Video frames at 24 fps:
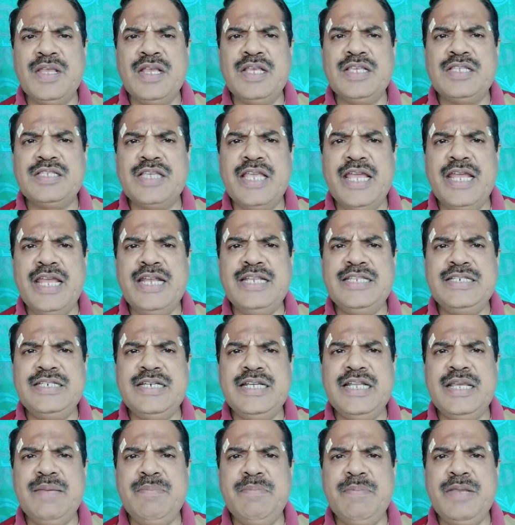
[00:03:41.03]

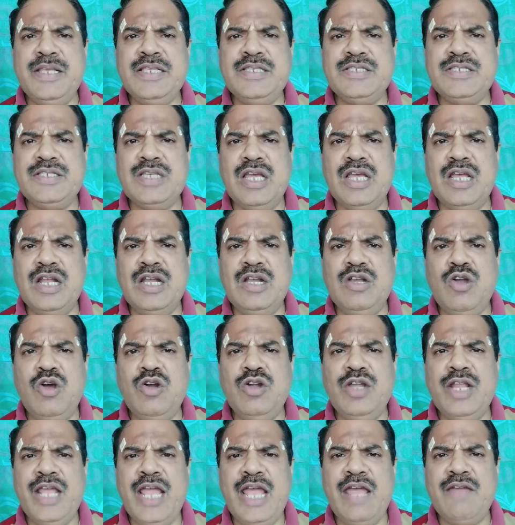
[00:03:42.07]
Scarcity means
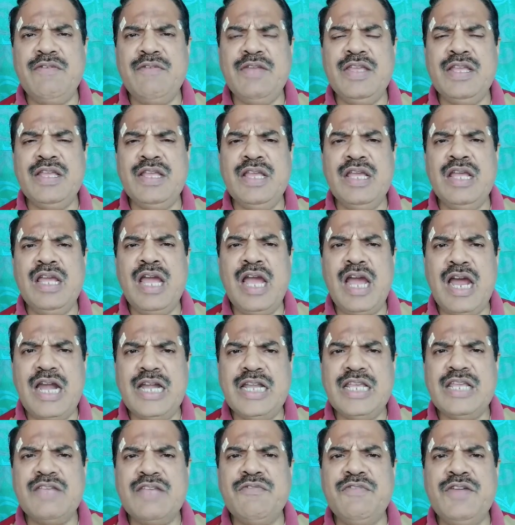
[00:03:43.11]
not having
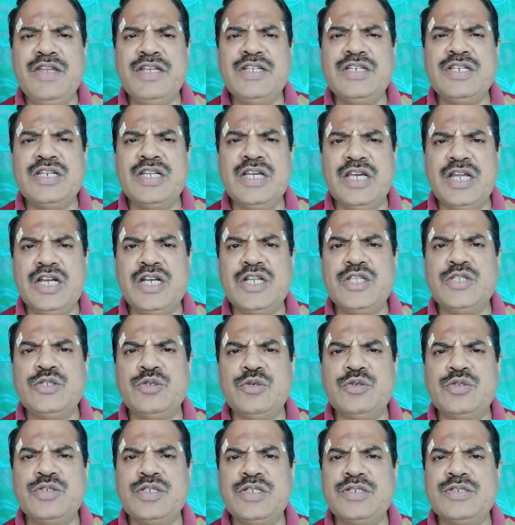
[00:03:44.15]
adequate
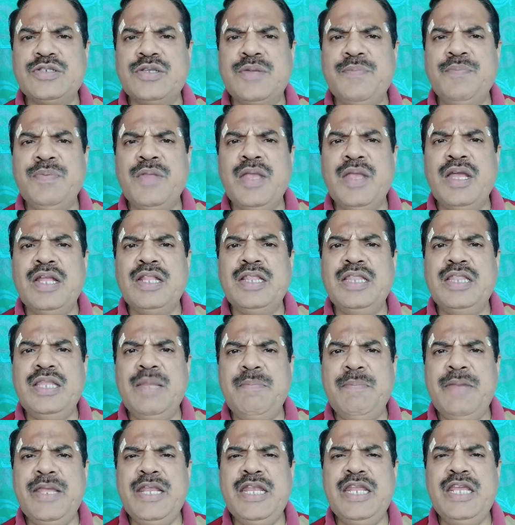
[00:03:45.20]
resources. The
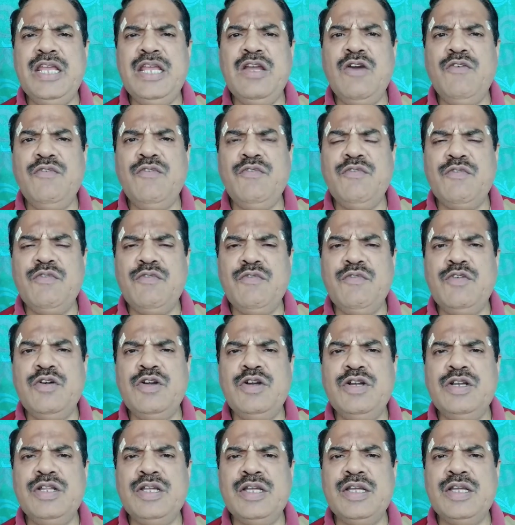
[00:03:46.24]
meaning of
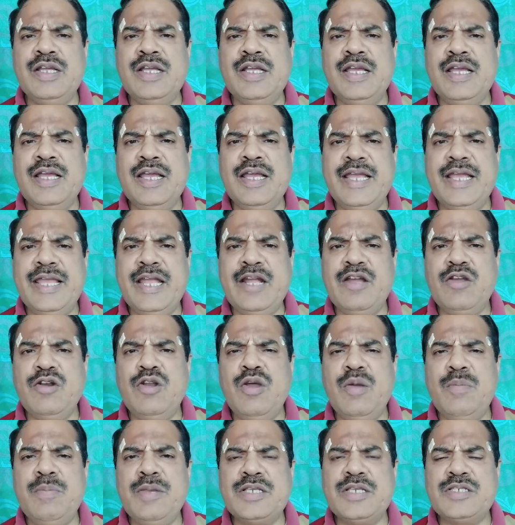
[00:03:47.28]
word
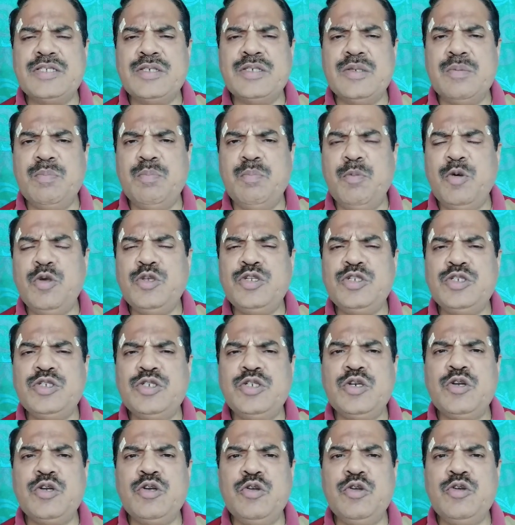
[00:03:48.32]
economics most
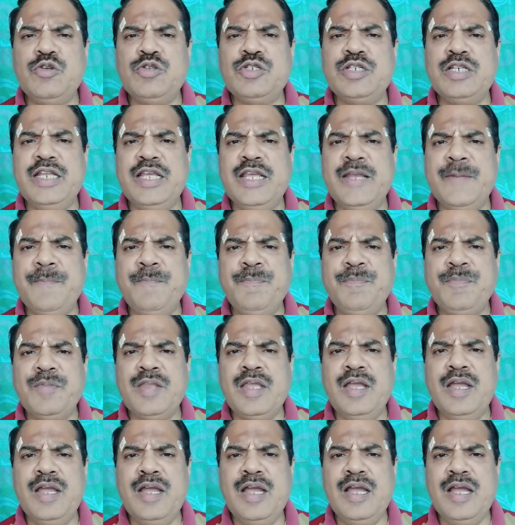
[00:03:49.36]
closely
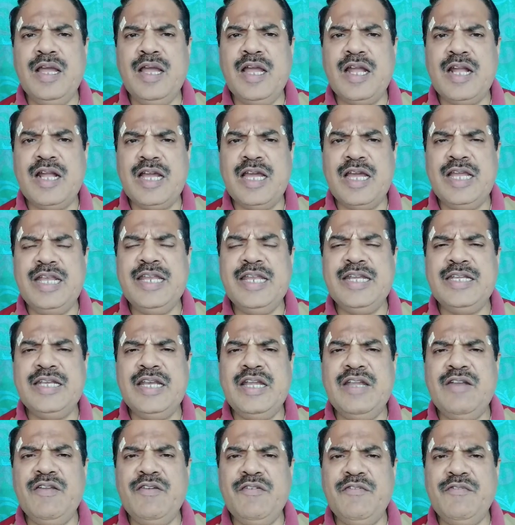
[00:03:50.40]

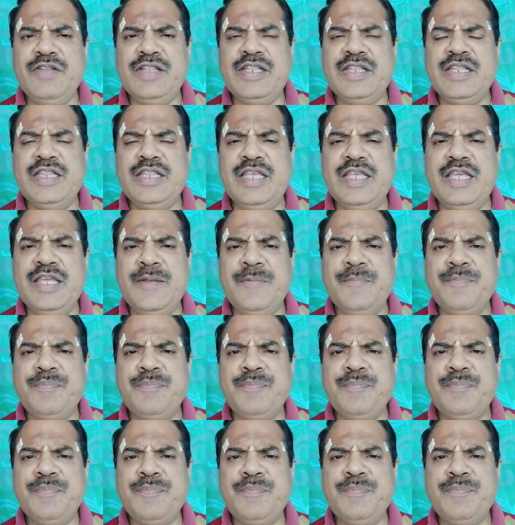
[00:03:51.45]
connected with the